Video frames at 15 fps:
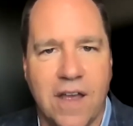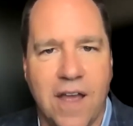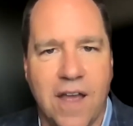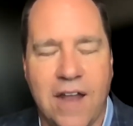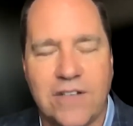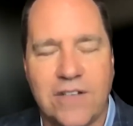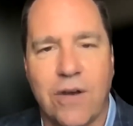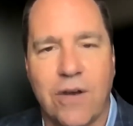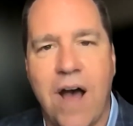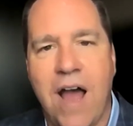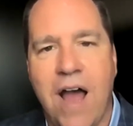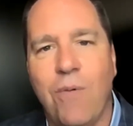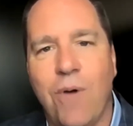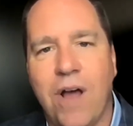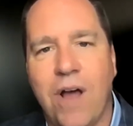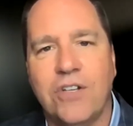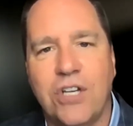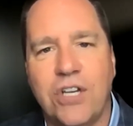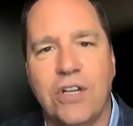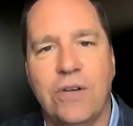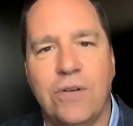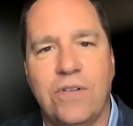And so I want
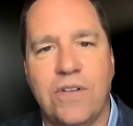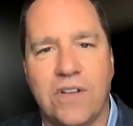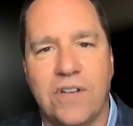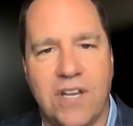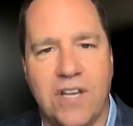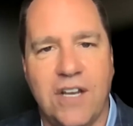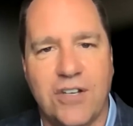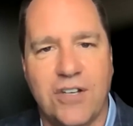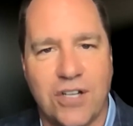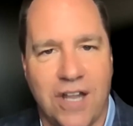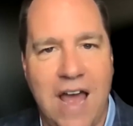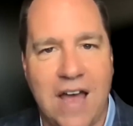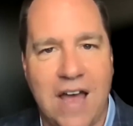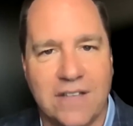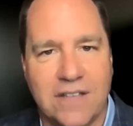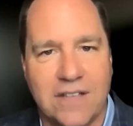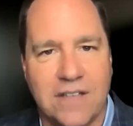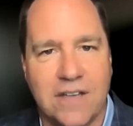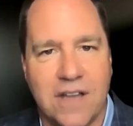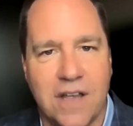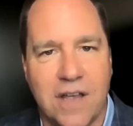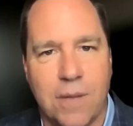you to teach less,
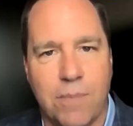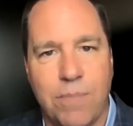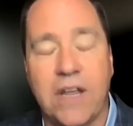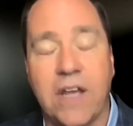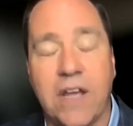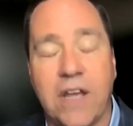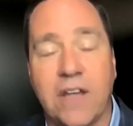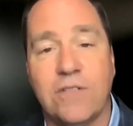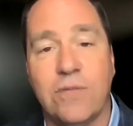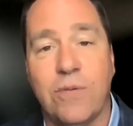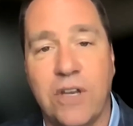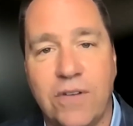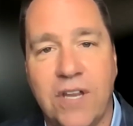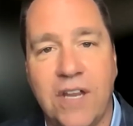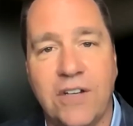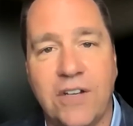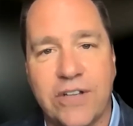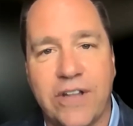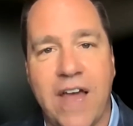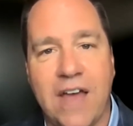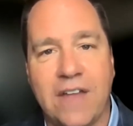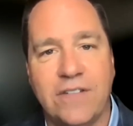because when you
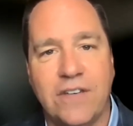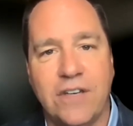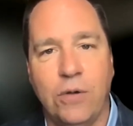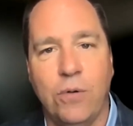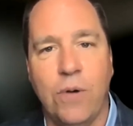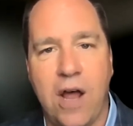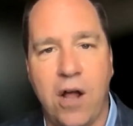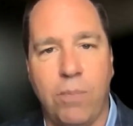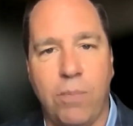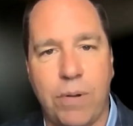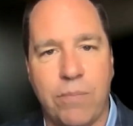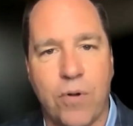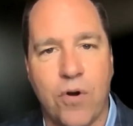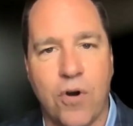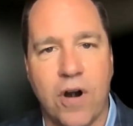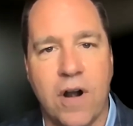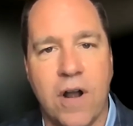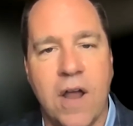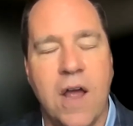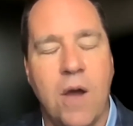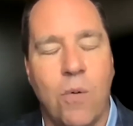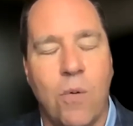teach less, you help more.
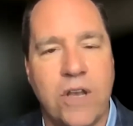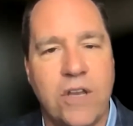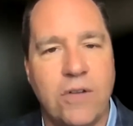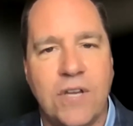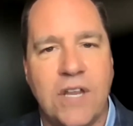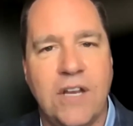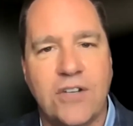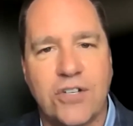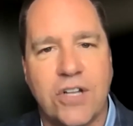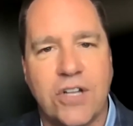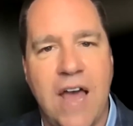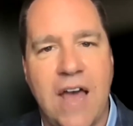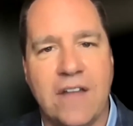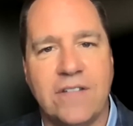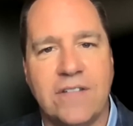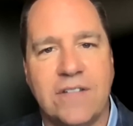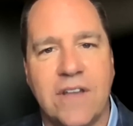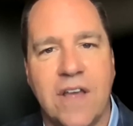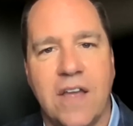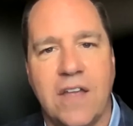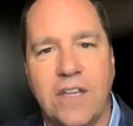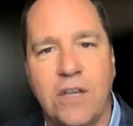When you teach less,
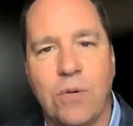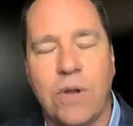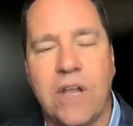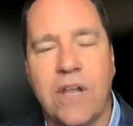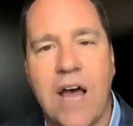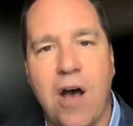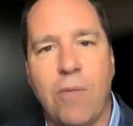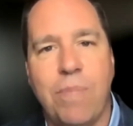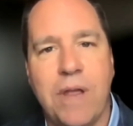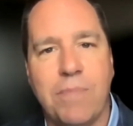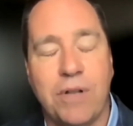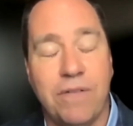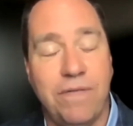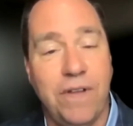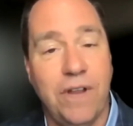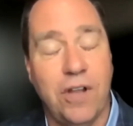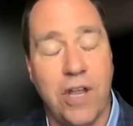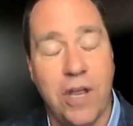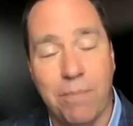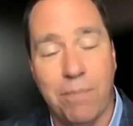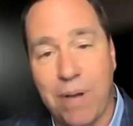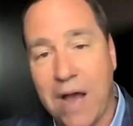you allow people to feel
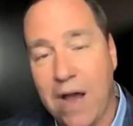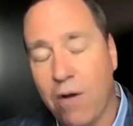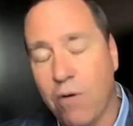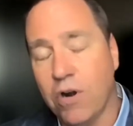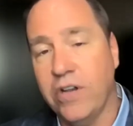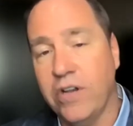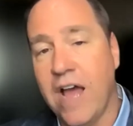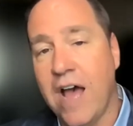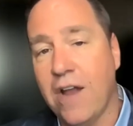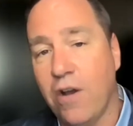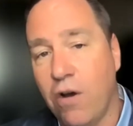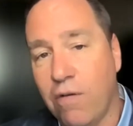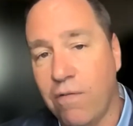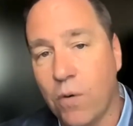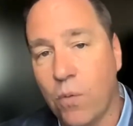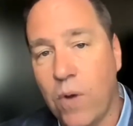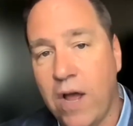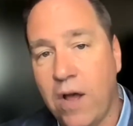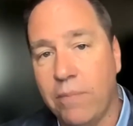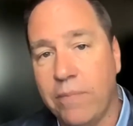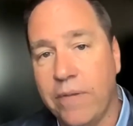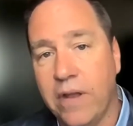empowered, not
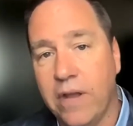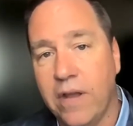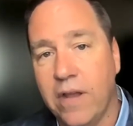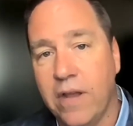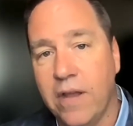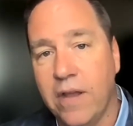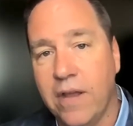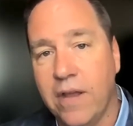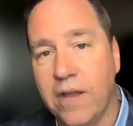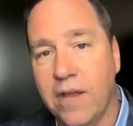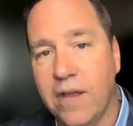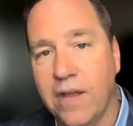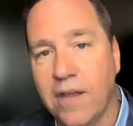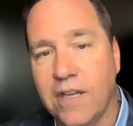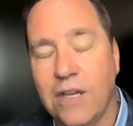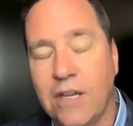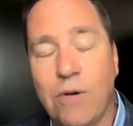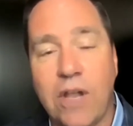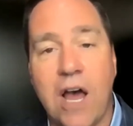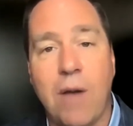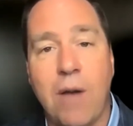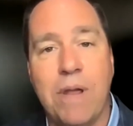overwhelmed. You
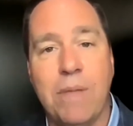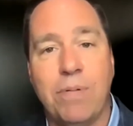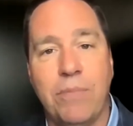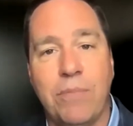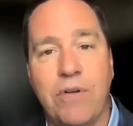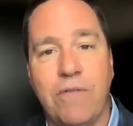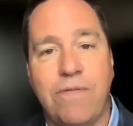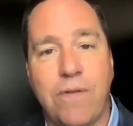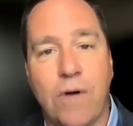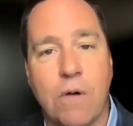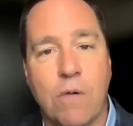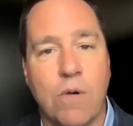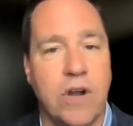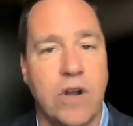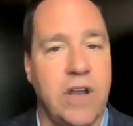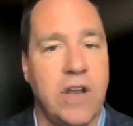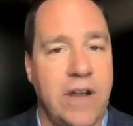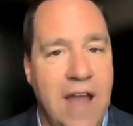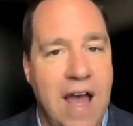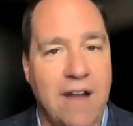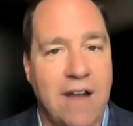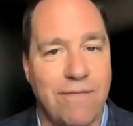allow people to move forward,
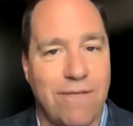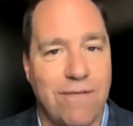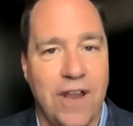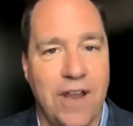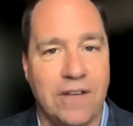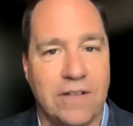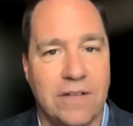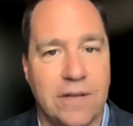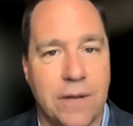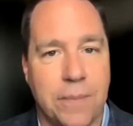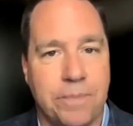not freeze.